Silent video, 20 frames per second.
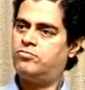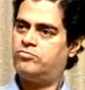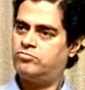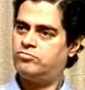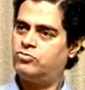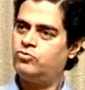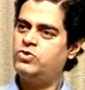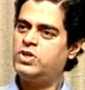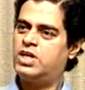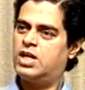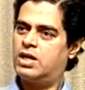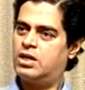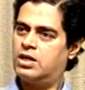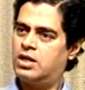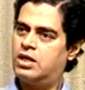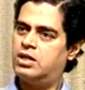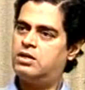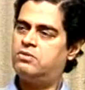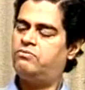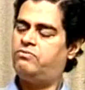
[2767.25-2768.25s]
we can get
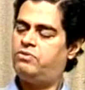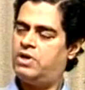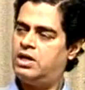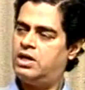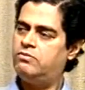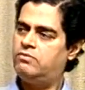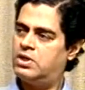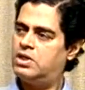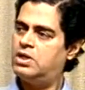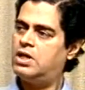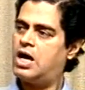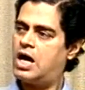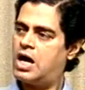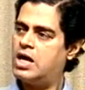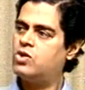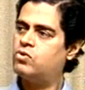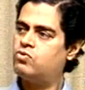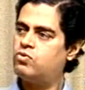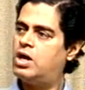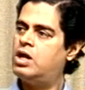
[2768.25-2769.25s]
a very, very high
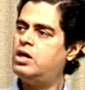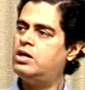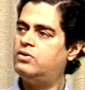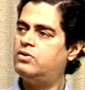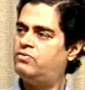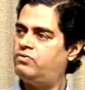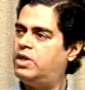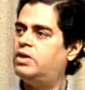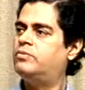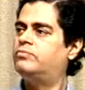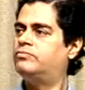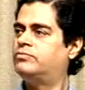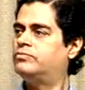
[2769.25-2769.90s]
quality film